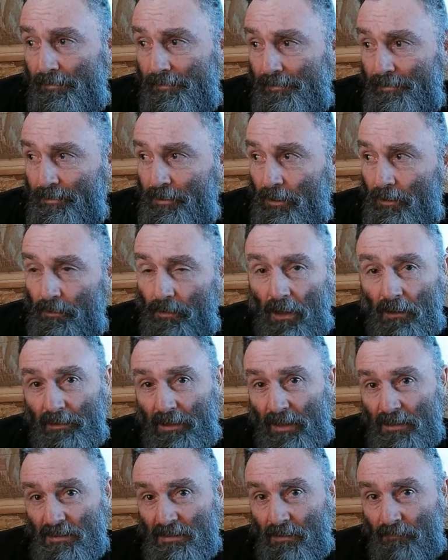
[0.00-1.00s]
I'll
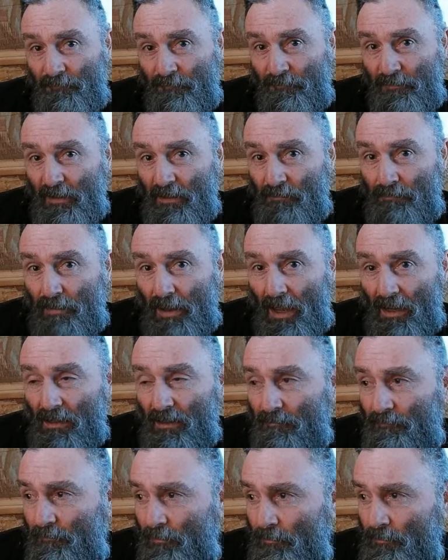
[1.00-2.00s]
get some
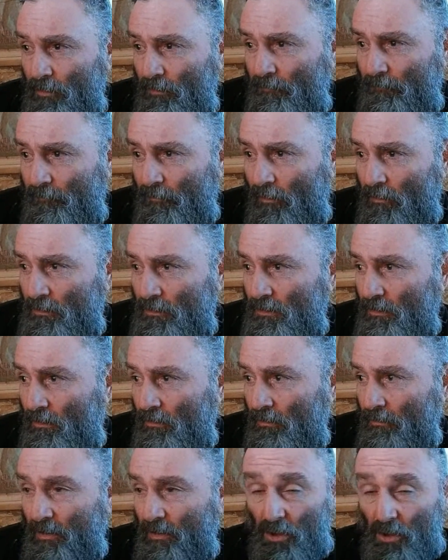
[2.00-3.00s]
feedback from you folks
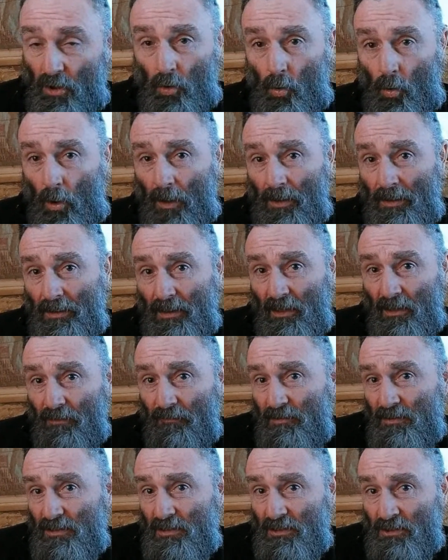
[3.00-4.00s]
on the quality
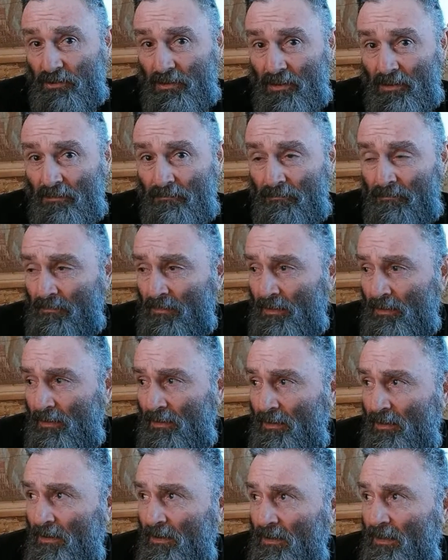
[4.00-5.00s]
of the stream.
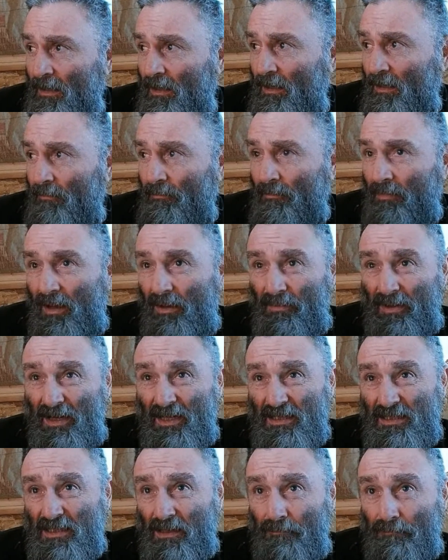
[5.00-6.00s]
I mean,
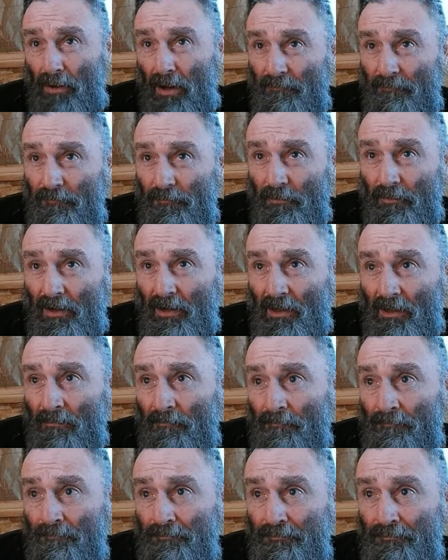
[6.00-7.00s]
is it
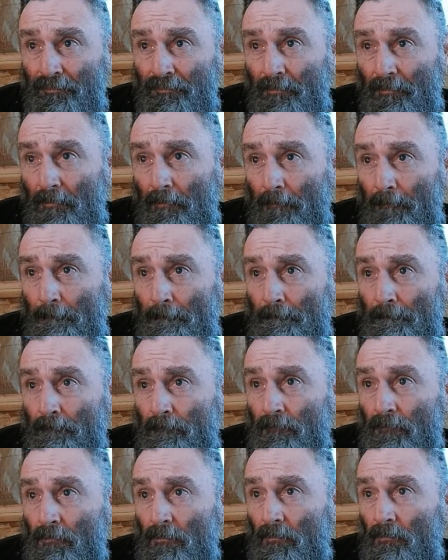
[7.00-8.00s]
buffering?
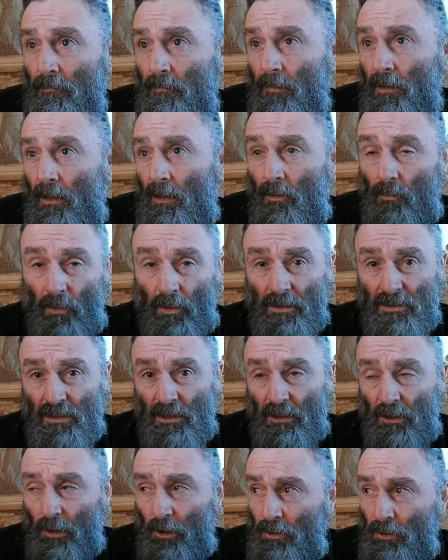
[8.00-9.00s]
What does
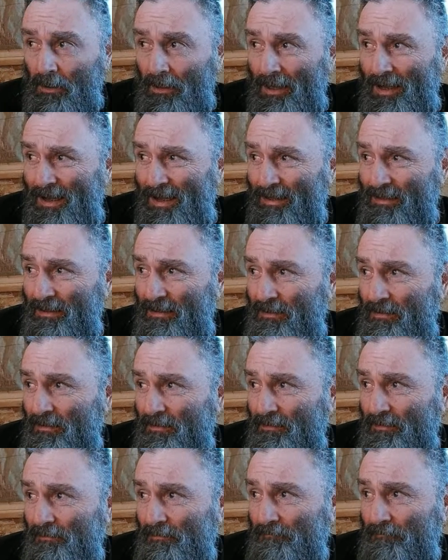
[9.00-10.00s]
it look
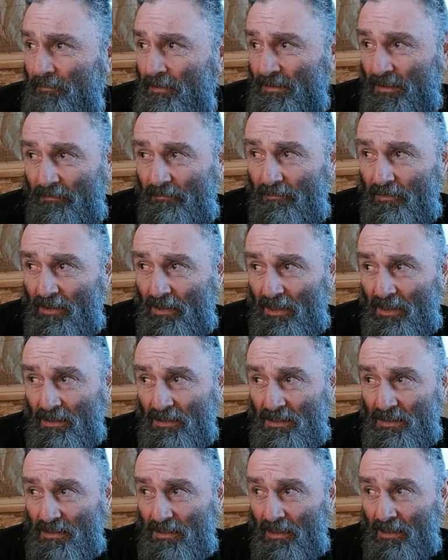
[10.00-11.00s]
like? Is everything
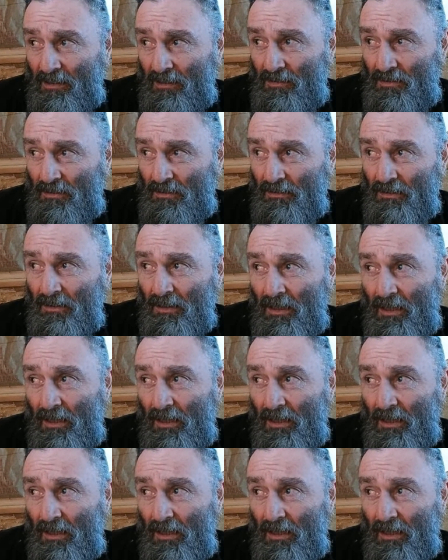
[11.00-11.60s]
in sync?